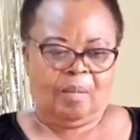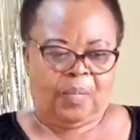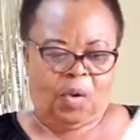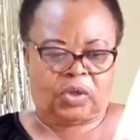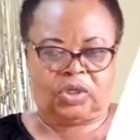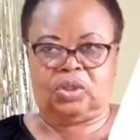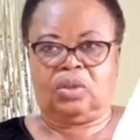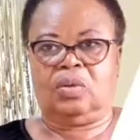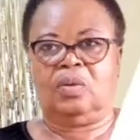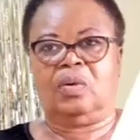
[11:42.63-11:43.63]
box.
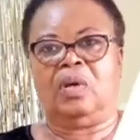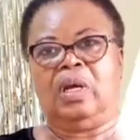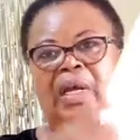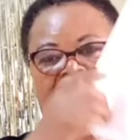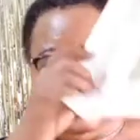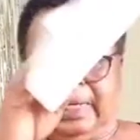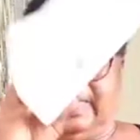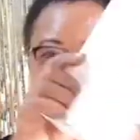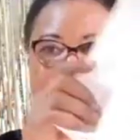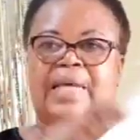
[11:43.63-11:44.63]

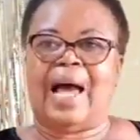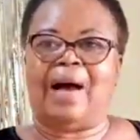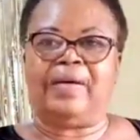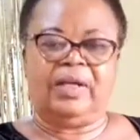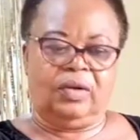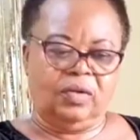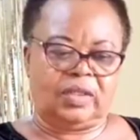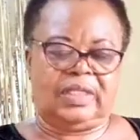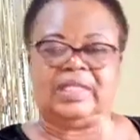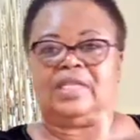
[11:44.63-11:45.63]
This is how it looks.
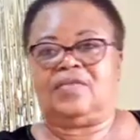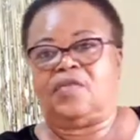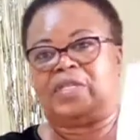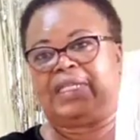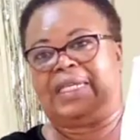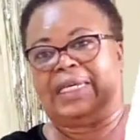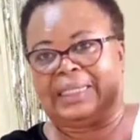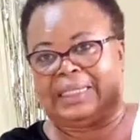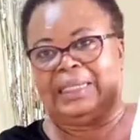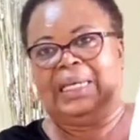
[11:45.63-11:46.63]
This is for
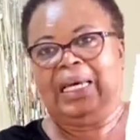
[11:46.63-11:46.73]
6